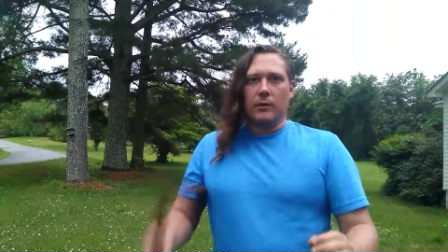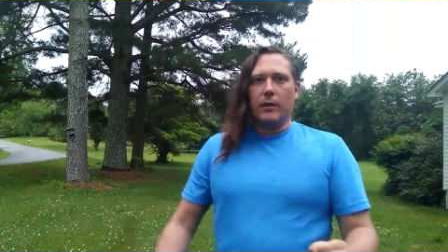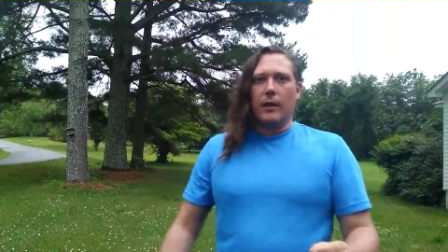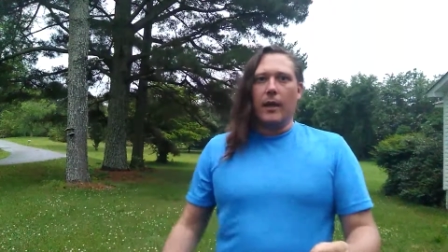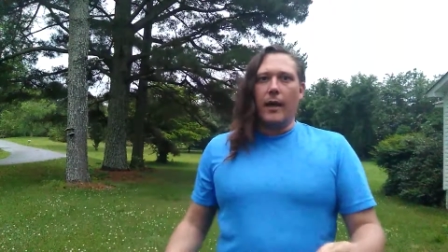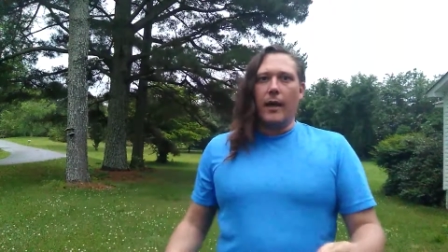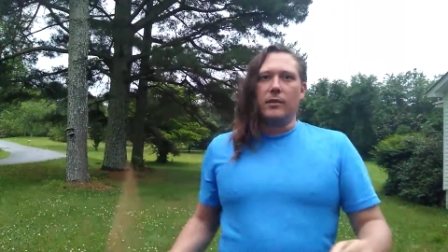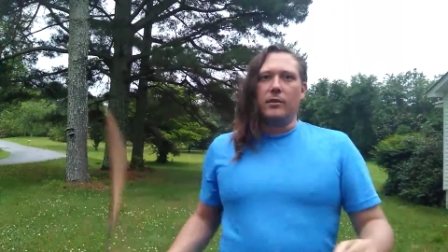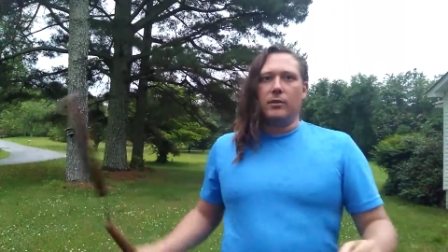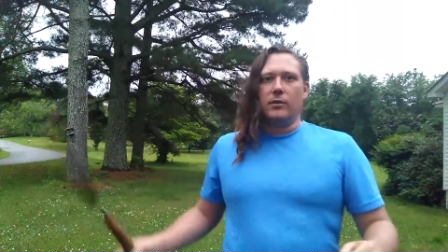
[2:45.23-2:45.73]

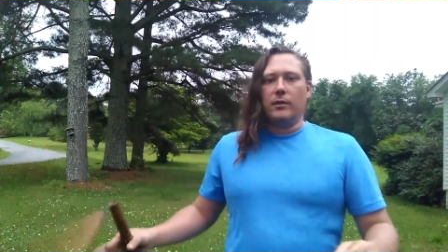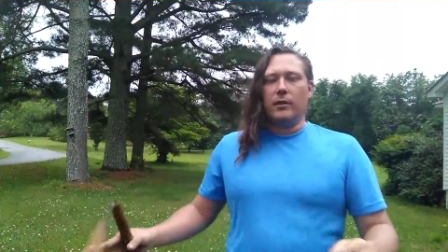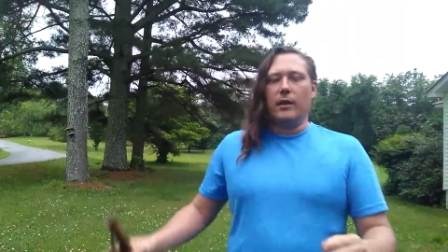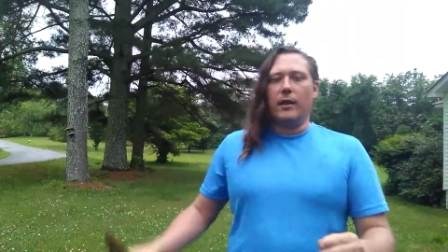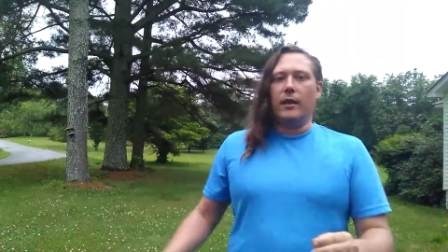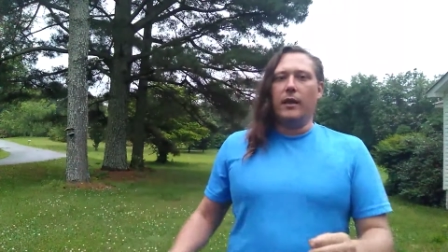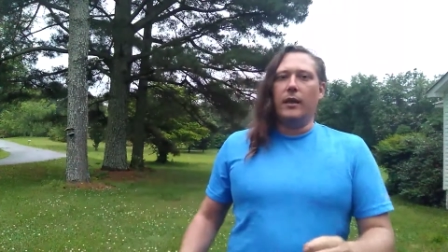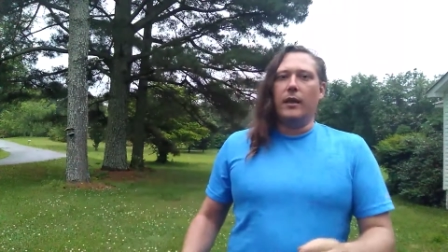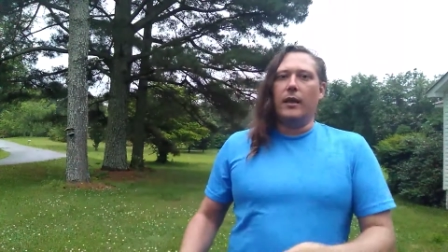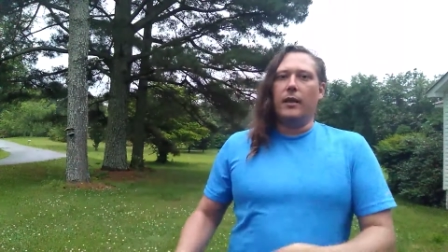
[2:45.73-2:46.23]
That's
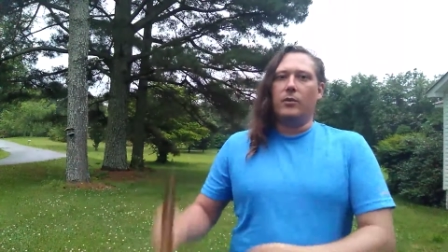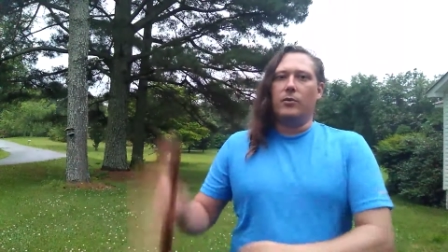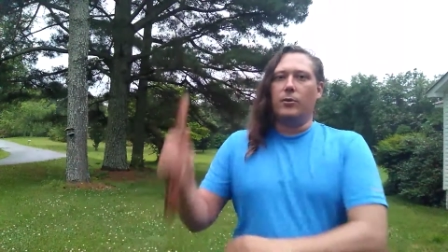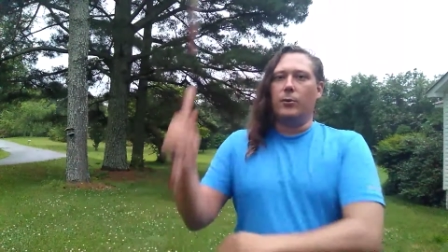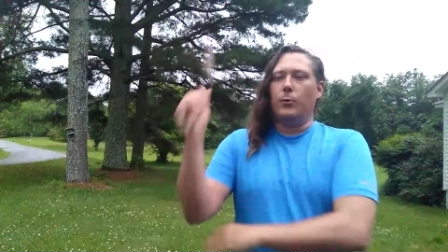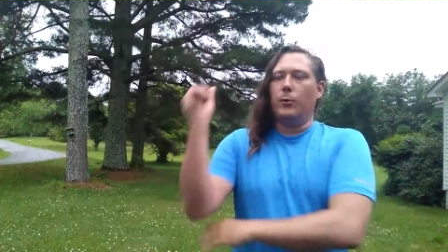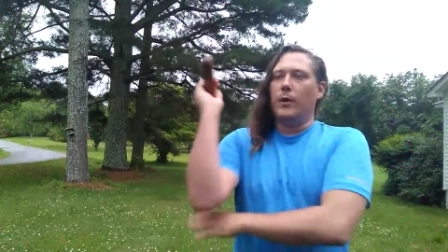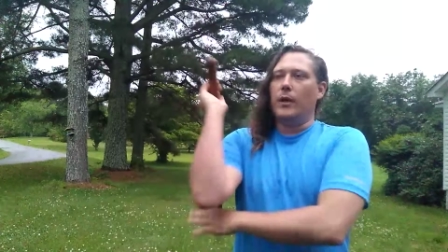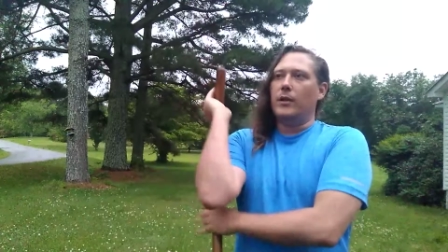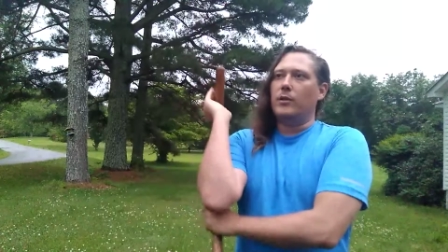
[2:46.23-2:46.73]
getting
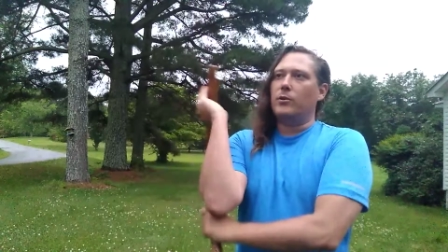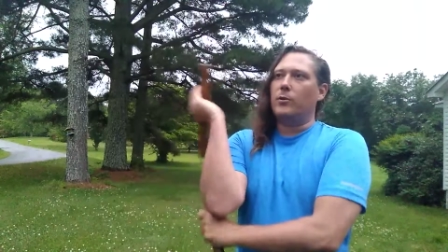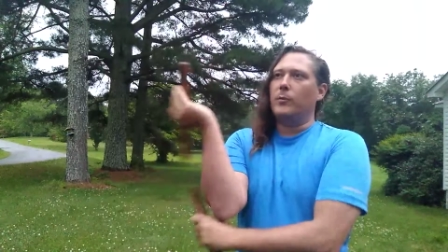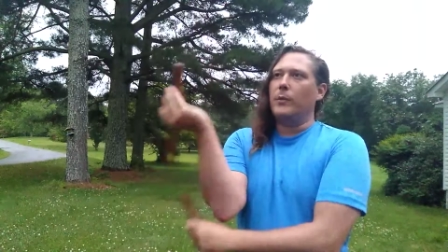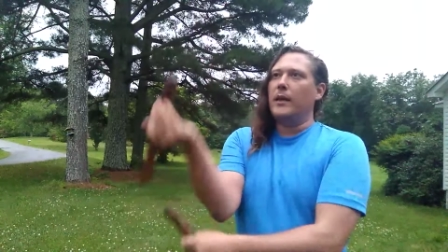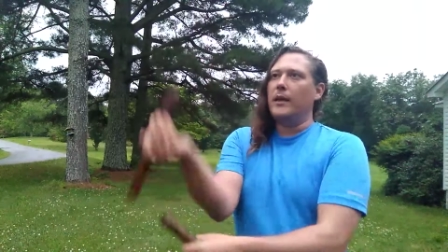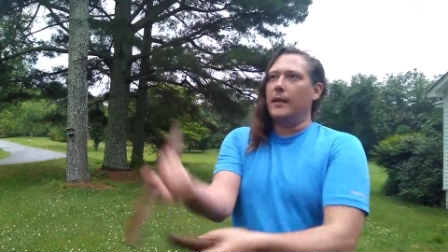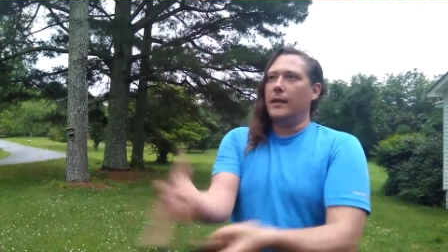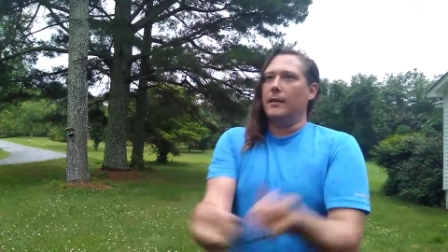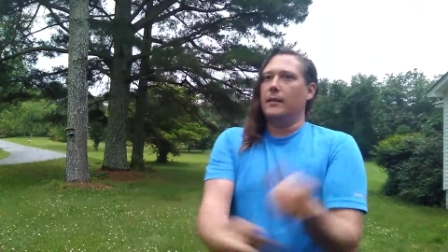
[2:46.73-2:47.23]
into
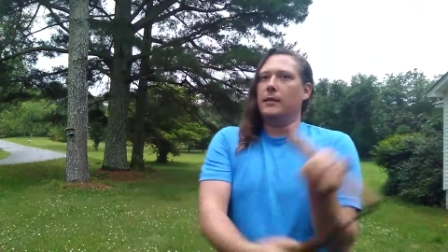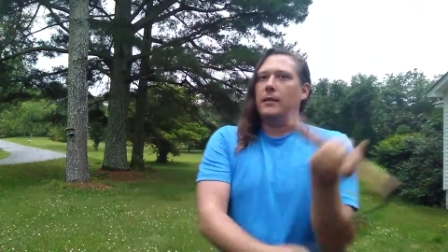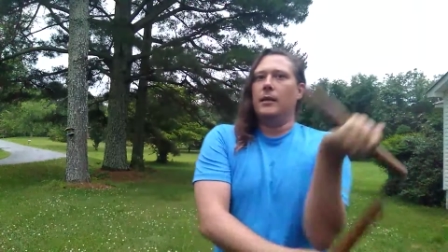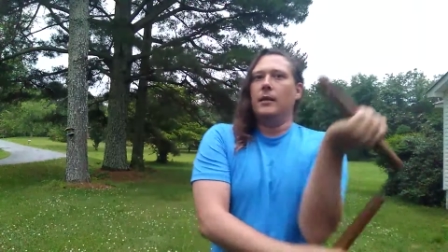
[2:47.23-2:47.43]
intermediate.